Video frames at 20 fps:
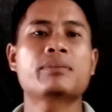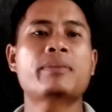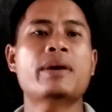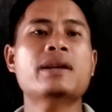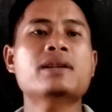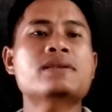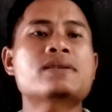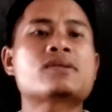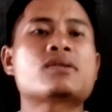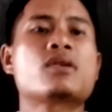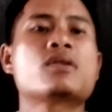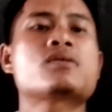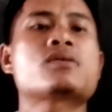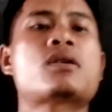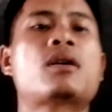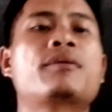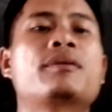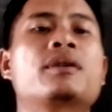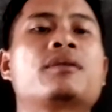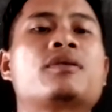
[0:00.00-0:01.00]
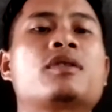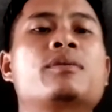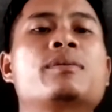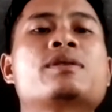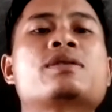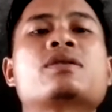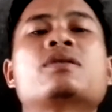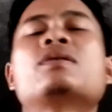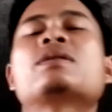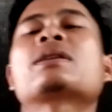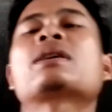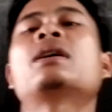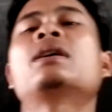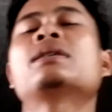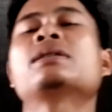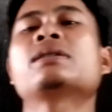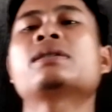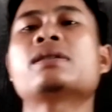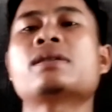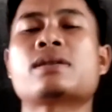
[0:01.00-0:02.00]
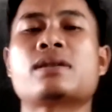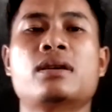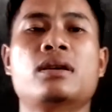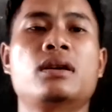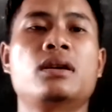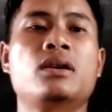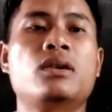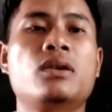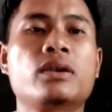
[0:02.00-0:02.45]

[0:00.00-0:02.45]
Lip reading: the main source of information regarding this.